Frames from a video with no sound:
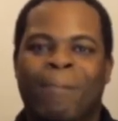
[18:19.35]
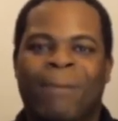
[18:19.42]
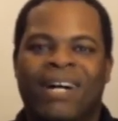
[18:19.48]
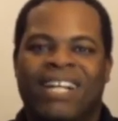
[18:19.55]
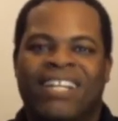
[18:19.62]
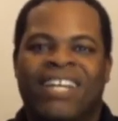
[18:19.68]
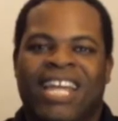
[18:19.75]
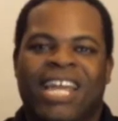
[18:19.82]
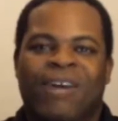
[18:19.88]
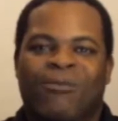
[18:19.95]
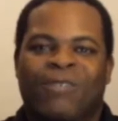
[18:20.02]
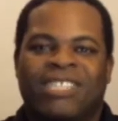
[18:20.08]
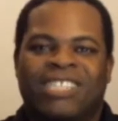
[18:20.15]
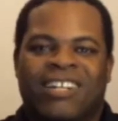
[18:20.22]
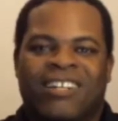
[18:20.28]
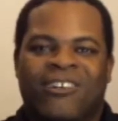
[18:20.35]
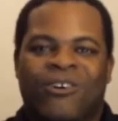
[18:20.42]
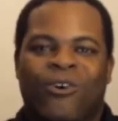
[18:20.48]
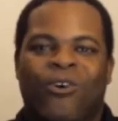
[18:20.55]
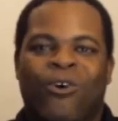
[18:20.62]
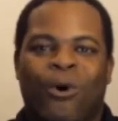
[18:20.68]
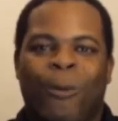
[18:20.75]
but it was a
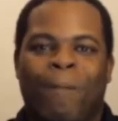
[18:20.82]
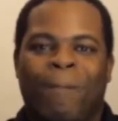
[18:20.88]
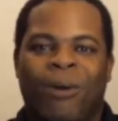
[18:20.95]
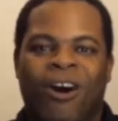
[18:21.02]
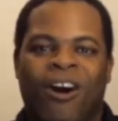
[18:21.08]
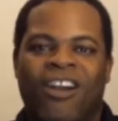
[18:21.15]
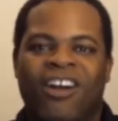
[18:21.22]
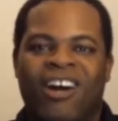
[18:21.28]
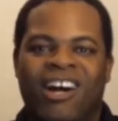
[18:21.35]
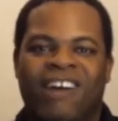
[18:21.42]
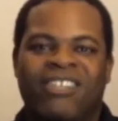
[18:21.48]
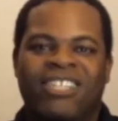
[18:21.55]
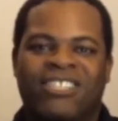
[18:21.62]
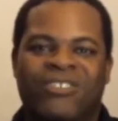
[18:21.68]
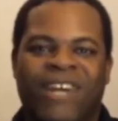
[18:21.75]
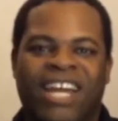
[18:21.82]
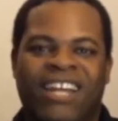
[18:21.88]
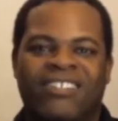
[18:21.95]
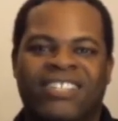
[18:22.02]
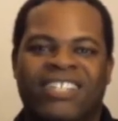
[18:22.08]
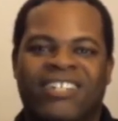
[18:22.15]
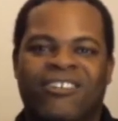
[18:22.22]
cool part of the
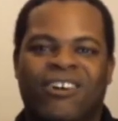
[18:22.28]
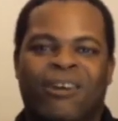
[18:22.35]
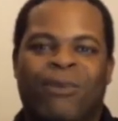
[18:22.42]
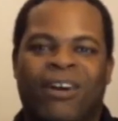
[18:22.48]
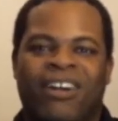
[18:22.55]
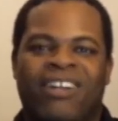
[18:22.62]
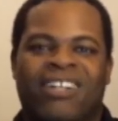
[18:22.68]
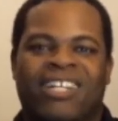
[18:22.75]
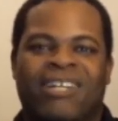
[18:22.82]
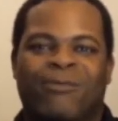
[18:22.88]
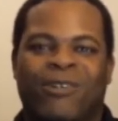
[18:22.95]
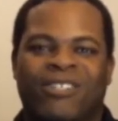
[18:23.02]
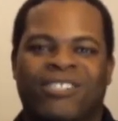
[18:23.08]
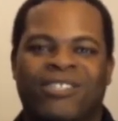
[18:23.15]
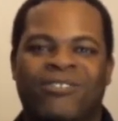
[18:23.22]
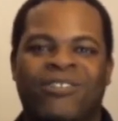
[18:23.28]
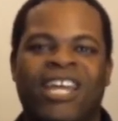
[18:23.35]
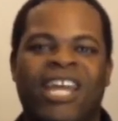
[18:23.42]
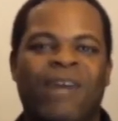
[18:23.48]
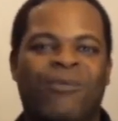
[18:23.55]
trailer, a cool part of the commercial.